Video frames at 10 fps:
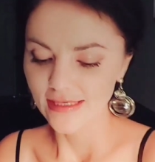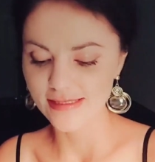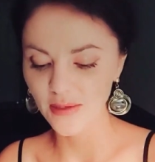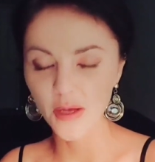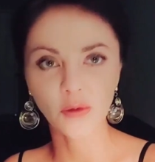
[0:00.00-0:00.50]

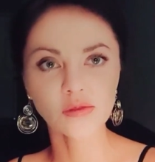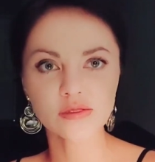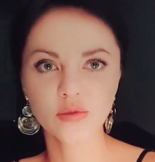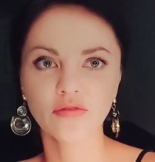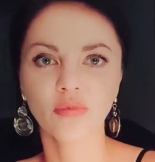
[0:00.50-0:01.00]
So I
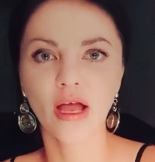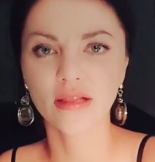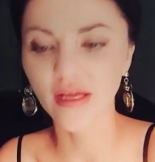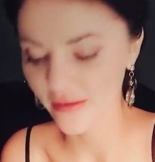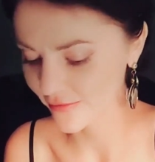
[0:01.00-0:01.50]
also, with
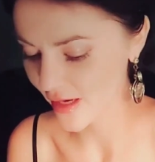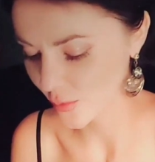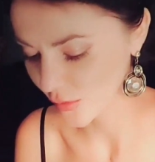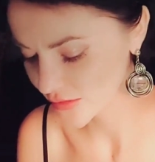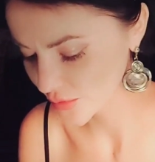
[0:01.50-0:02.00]
my life,
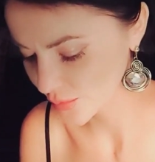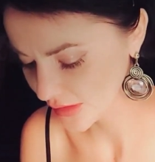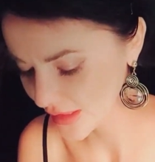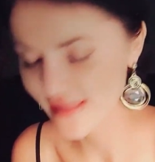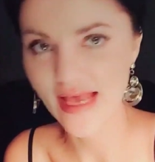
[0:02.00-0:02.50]
I want to
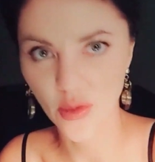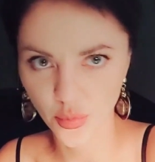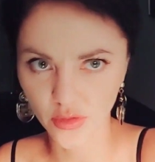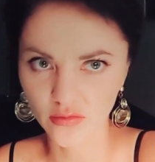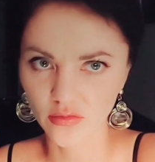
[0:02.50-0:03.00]
be
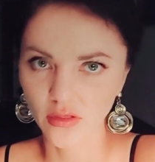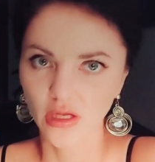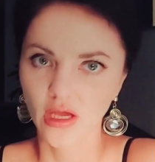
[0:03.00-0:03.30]
example